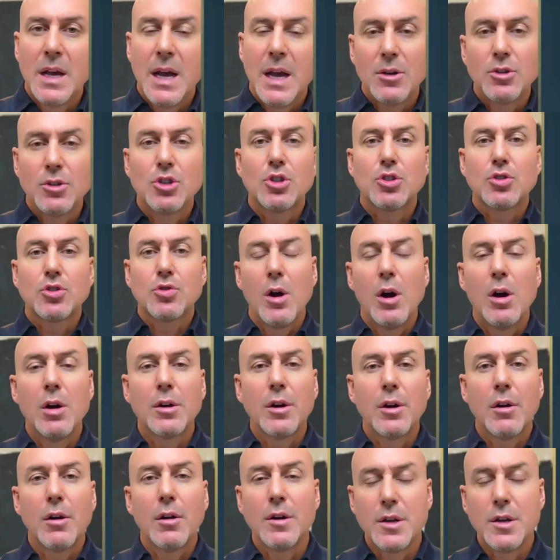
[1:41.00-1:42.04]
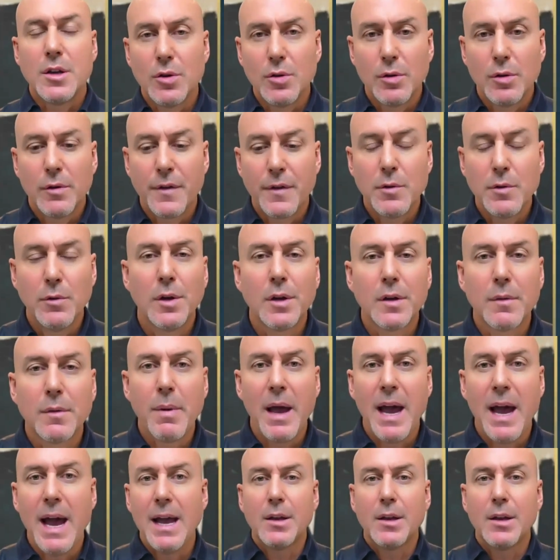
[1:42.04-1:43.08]
How strong are you? If you look
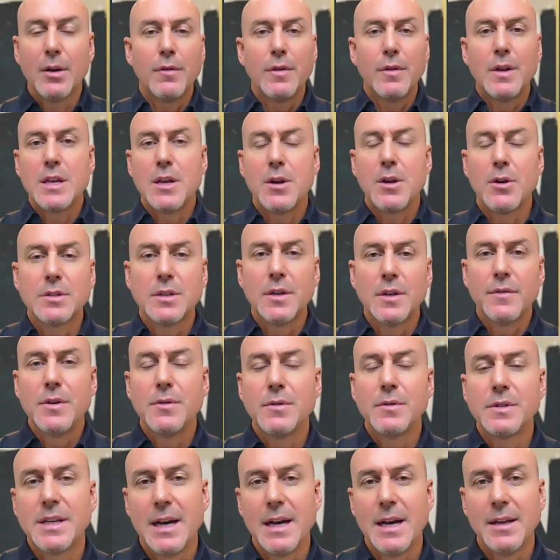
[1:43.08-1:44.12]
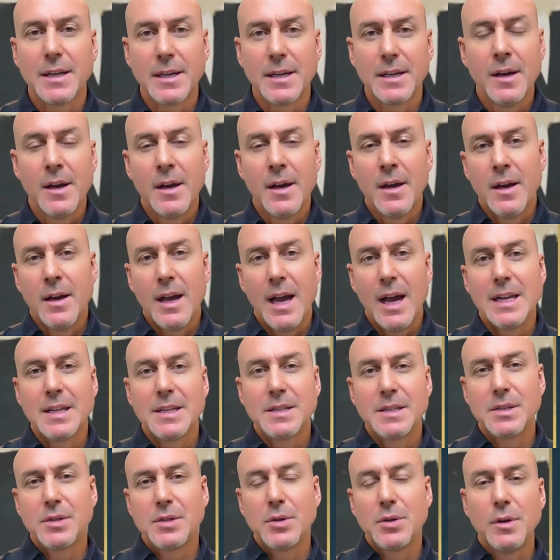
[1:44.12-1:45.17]
back over the years of you selling, and
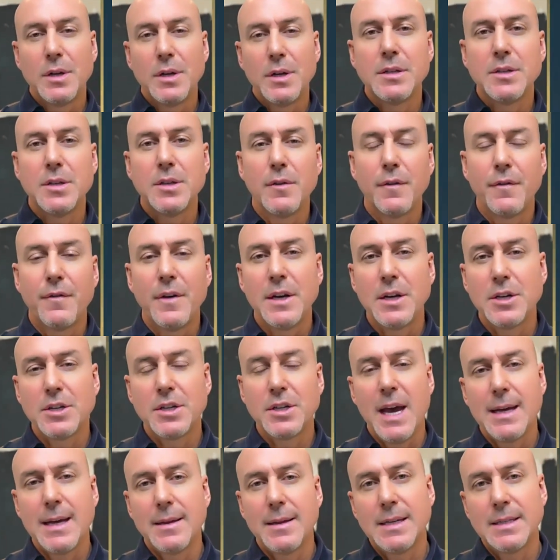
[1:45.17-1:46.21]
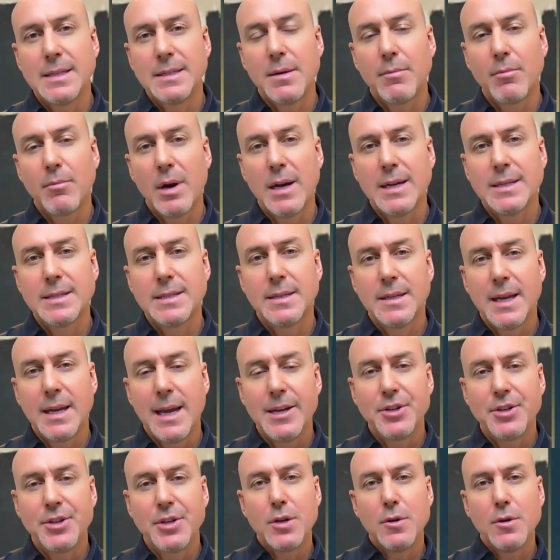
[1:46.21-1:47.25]
as soon as you finish that listing
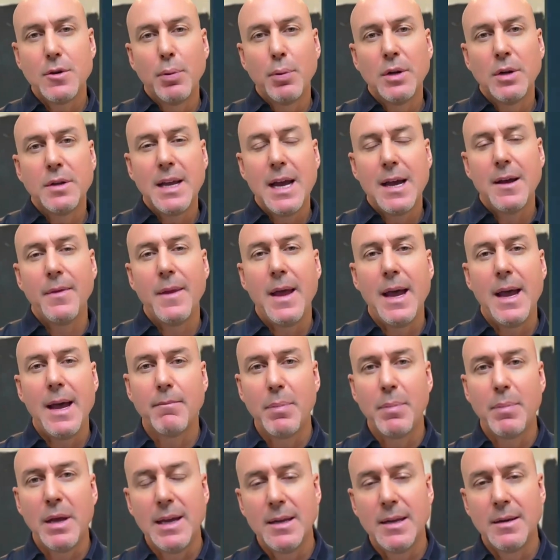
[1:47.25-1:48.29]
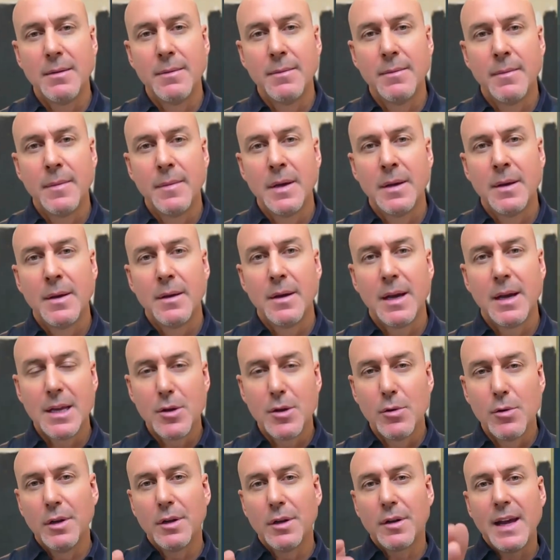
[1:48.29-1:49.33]
presentation, you put down that pen and
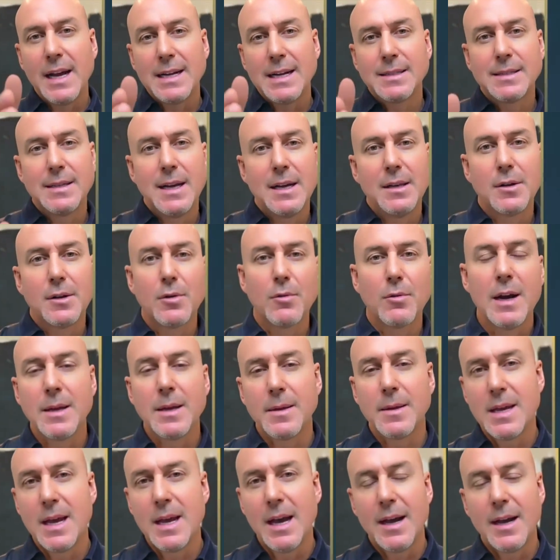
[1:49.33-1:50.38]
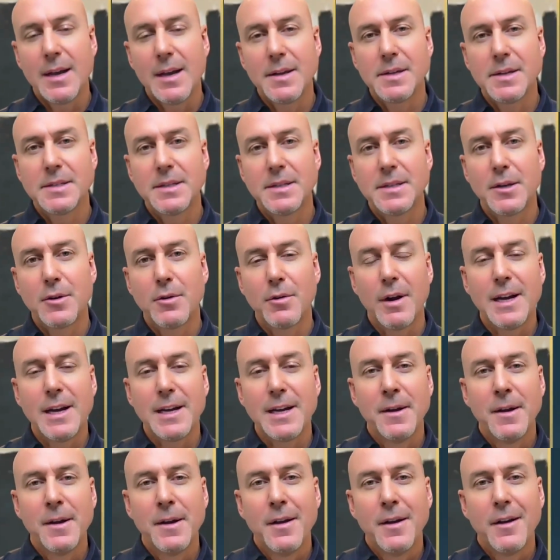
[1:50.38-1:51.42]
you look that seller right in the eye and you say,
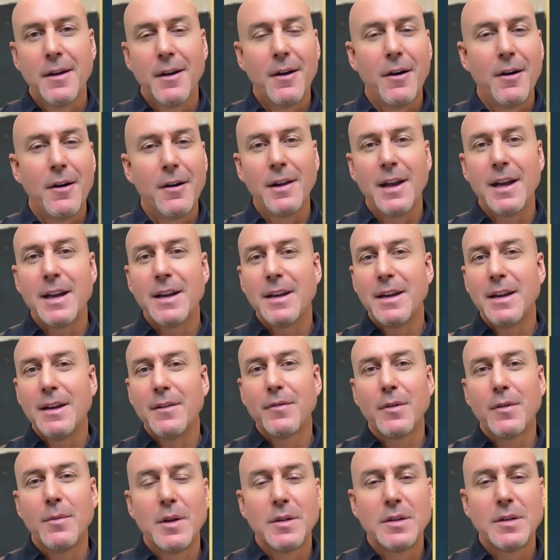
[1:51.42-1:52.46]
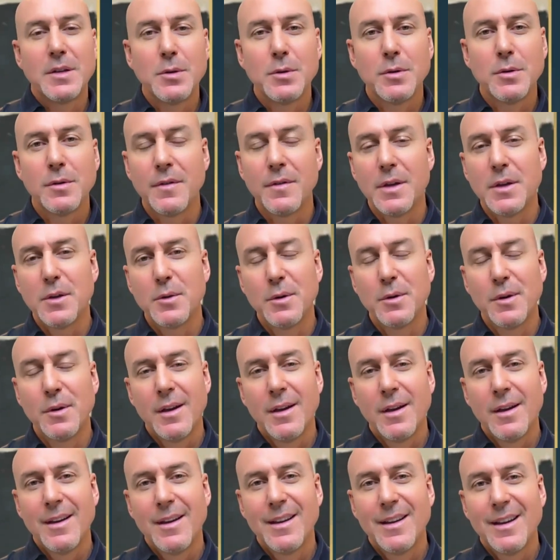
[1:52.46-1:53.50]
great, all I need from the 2 of you
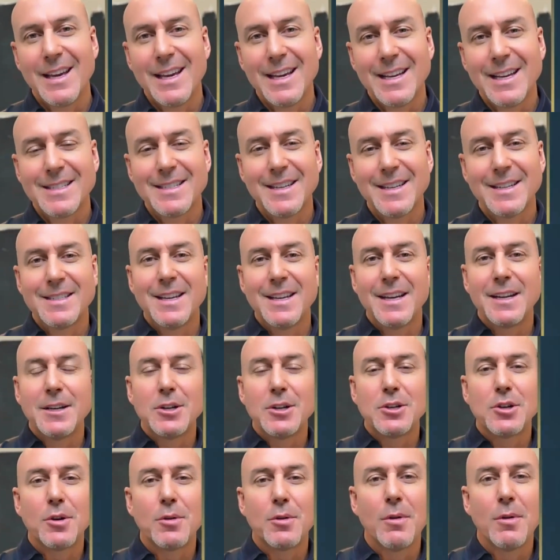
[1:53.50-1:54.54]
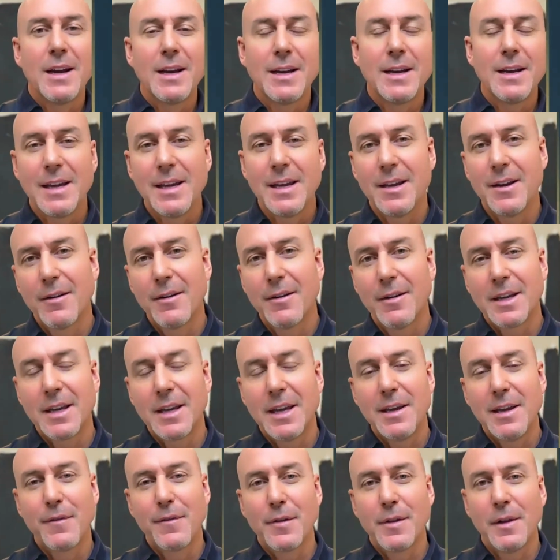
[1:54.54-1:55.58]
is a signature right here and a
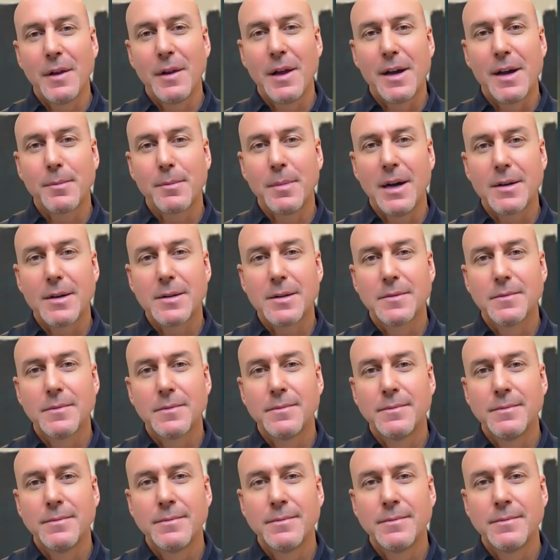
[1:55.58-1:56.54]
key for the lockbox.